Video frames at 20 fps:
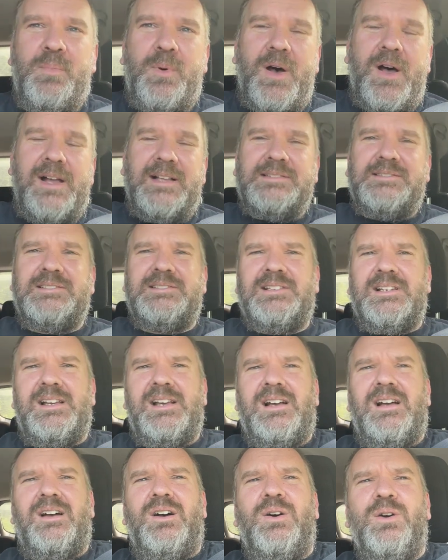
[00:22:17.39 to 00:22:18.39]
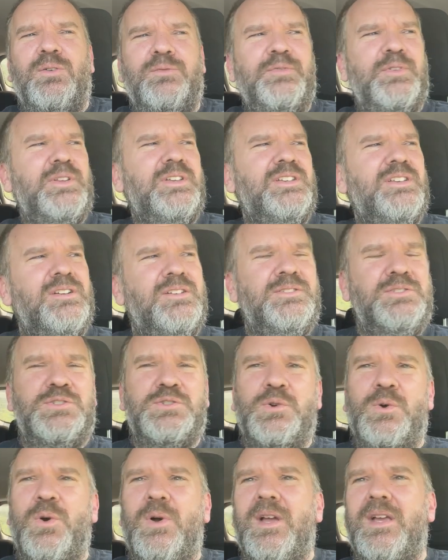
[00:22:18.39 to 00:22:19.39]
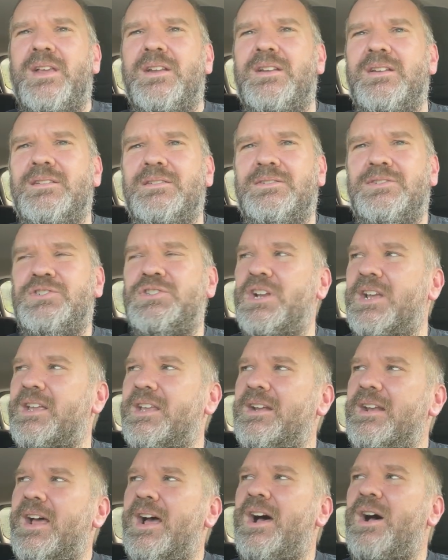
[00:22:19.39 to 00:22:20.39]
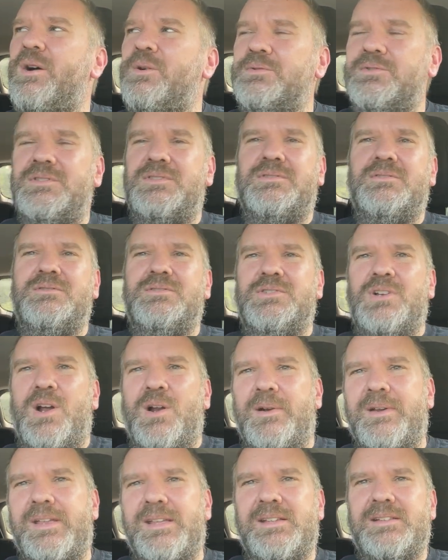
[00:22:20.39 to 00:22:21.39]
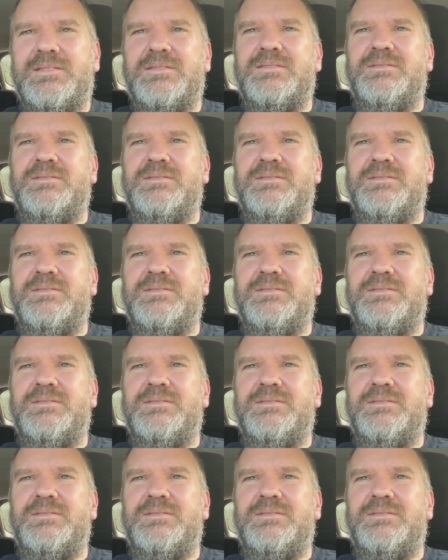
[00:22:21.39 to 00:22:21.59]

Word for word: But uh, hopefully you enjoyed checking out Target,